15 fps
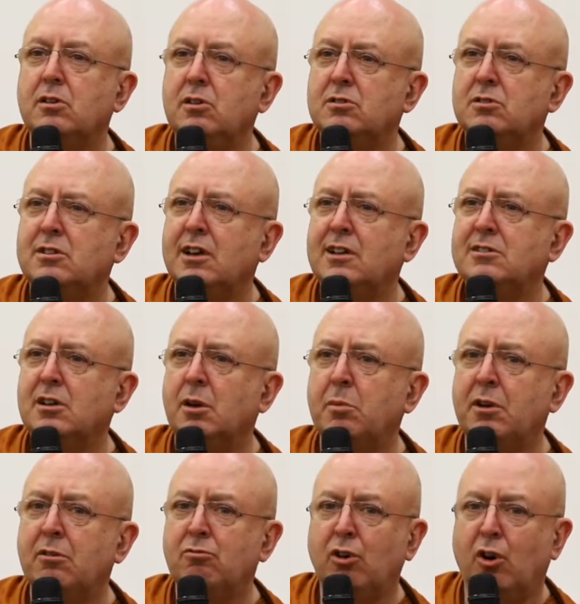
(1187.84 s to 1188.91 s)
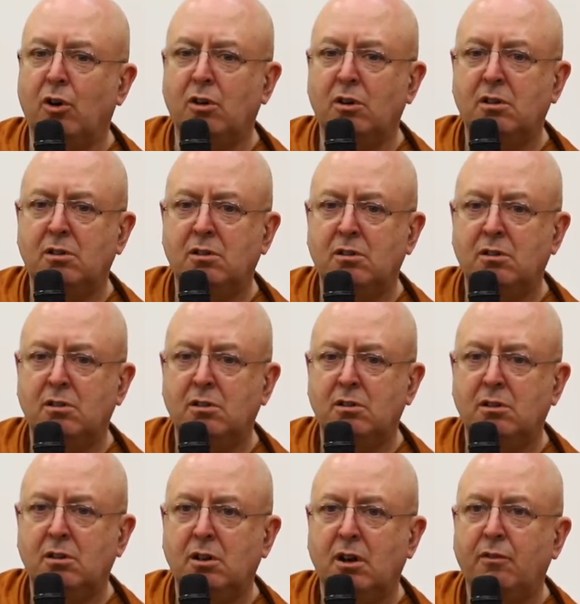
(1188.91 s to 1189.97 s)
You say something wrong.
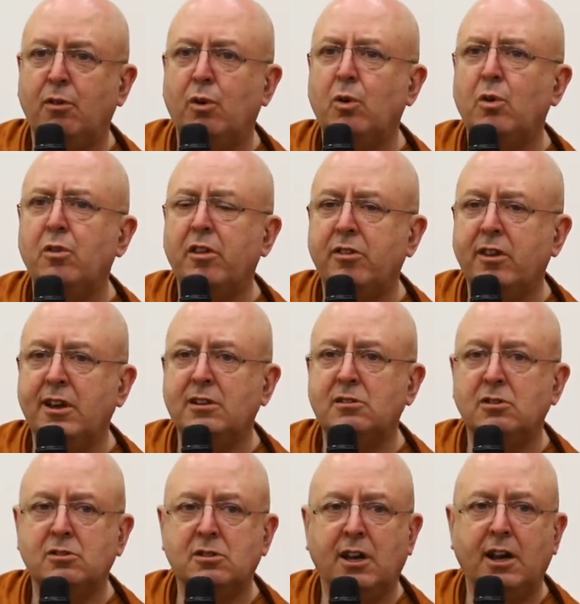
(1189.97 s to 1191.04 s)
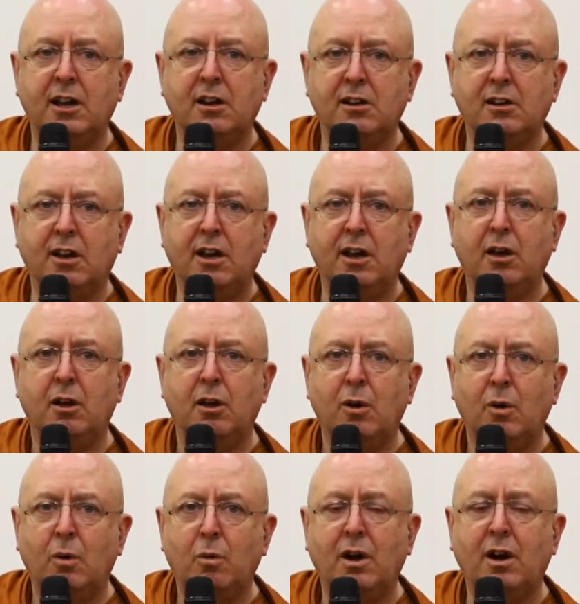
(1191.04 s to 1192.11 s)
Of all the things you say in a day,
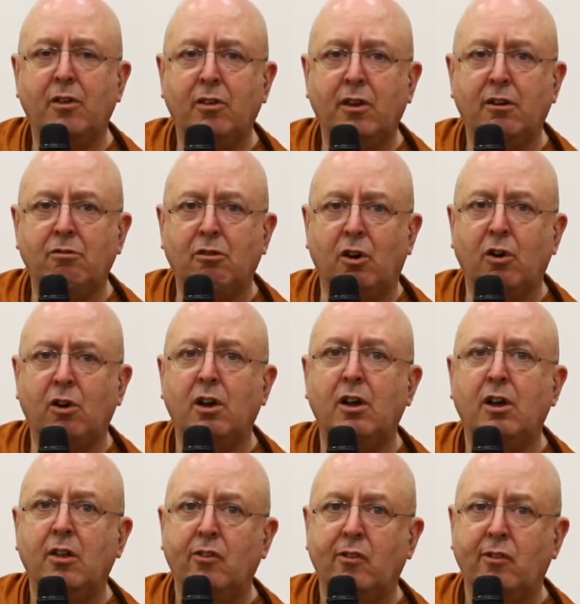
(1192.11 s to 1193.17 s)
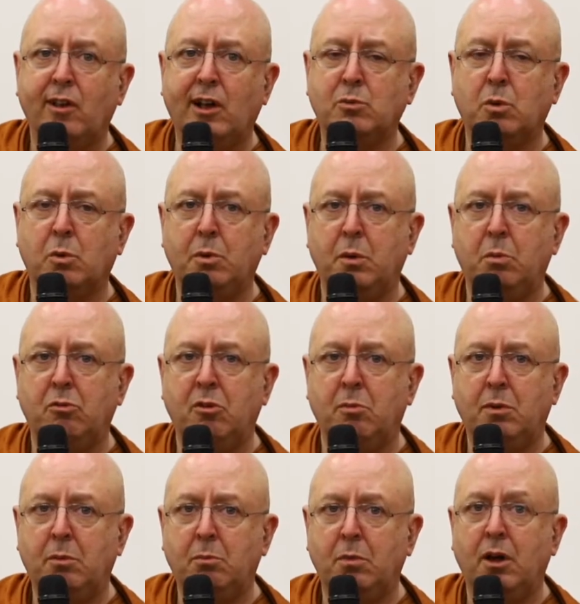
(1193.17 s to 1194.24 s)
one thing wrong, that's what people
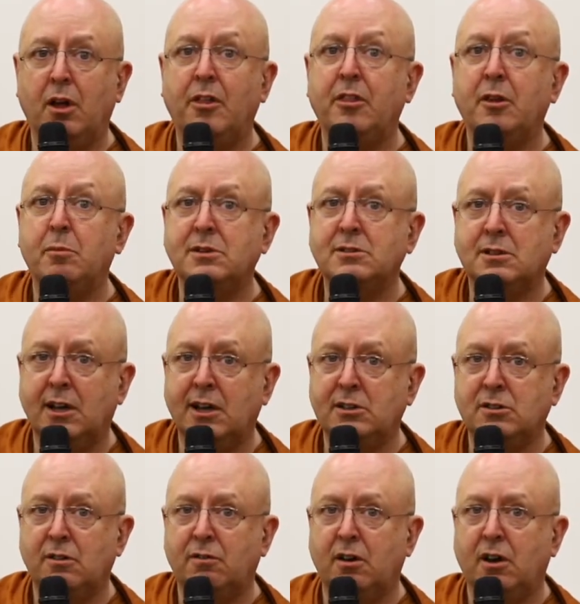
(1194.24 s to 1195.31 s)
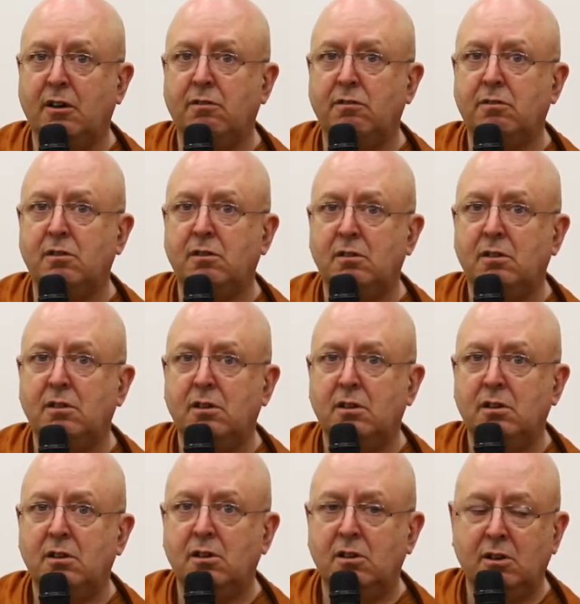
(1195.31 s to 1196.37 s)
remember, the mistakes of life.
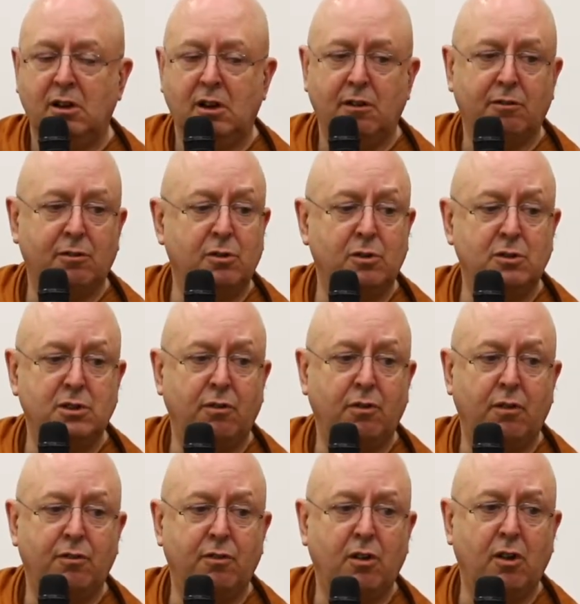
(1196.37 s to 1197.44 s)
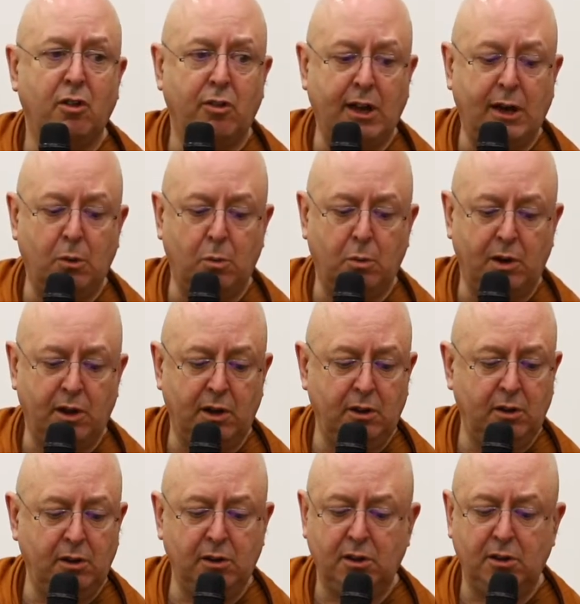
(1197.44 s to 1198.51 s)
And of course, if you follow that way,
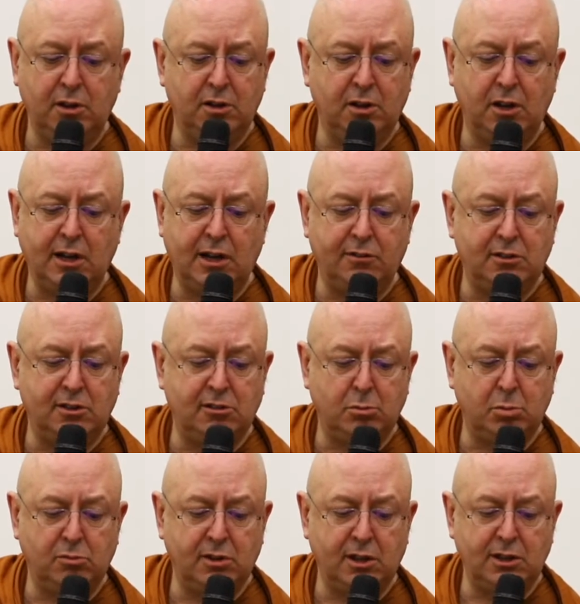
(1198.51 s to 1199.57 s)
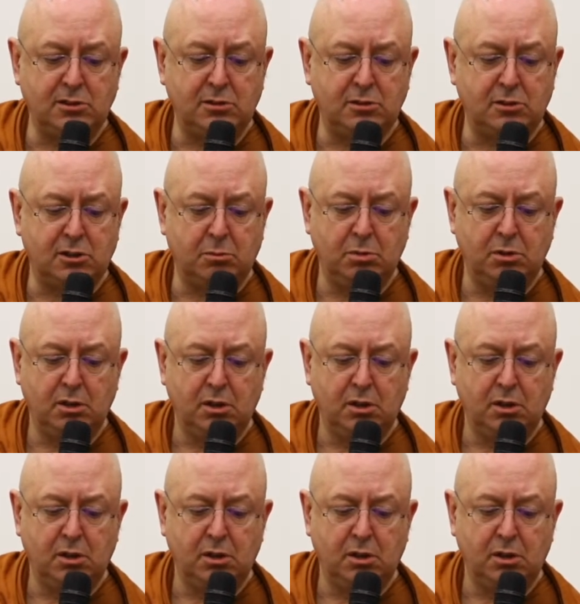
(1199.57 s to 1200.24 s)
you're going to have a terrible relationship.